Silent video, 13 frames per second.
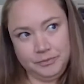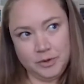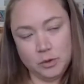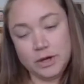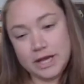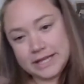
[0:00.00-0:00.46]

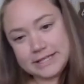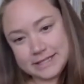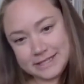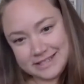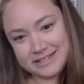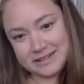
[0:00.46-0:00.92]
well, I guess
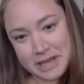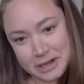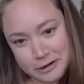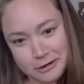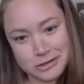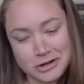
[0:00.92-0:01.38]
this isn't a
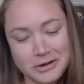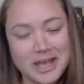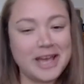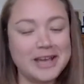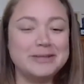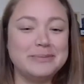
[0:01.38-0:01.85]
maker
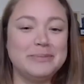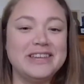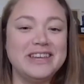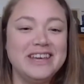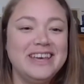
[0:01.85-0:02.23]
showcase, but